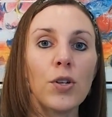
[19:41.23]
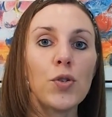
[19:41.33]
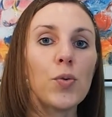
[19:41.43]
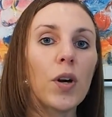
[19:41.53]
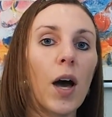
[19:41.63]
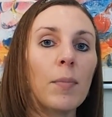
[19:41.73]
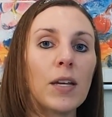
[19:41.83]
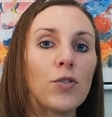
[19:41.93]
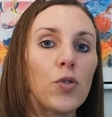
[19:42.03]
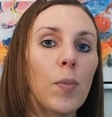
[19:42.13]
to come
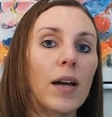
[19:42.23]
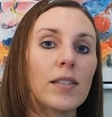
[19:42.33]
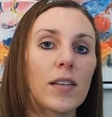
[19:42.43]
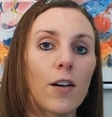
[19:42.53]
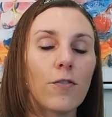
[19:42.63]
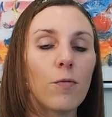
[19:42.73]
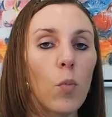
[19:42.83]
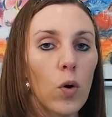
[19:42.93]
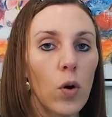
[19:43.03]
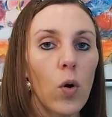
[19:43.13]
into myself
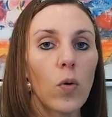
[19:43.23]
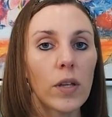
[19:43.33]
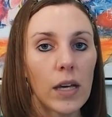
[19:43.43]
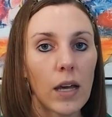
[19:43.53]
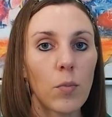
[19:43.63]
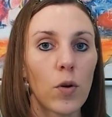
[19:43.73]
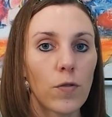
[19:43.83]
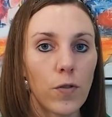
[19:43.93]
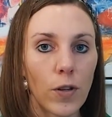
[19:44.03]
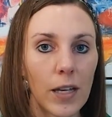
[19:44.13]
more wholly and more
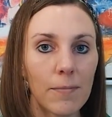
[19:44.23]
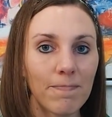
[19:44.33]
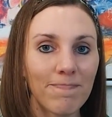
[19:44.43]
fully.